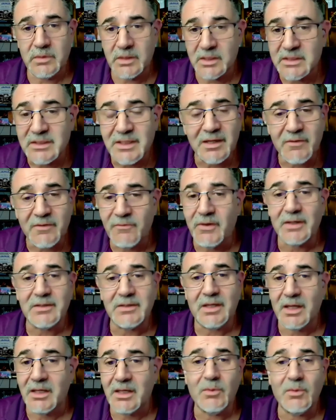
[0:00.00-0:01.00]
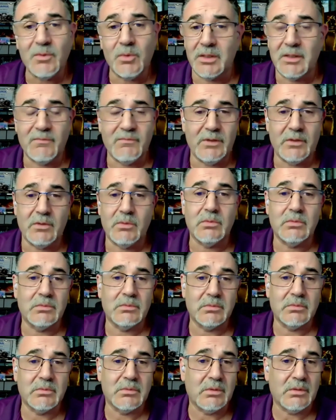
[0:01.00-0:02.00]
This can affect any one of you.
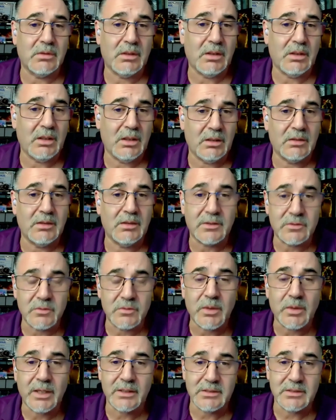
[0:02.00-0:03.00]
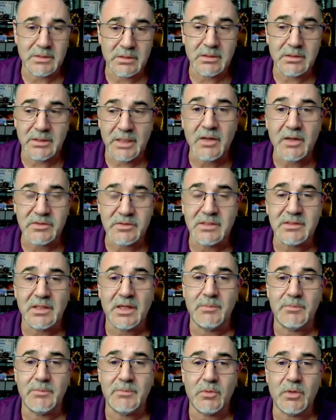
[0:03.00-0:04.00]
And that's why now's the
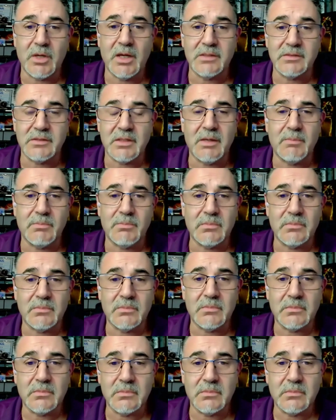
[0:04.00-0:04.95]
time to rise up.